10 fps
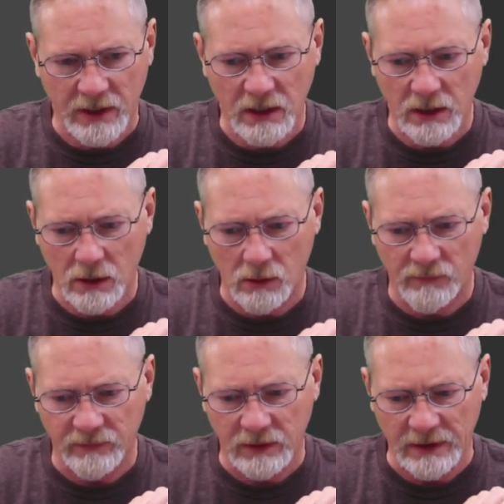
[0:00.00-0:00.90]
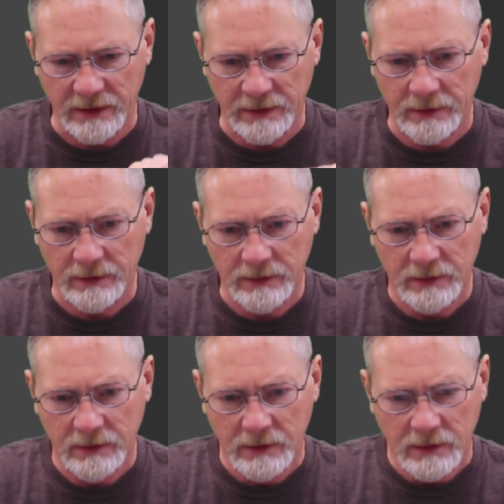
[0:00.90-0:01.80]
key overlay
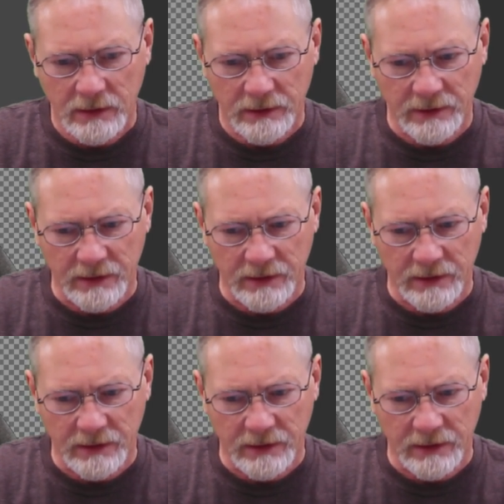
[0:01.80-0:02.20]
that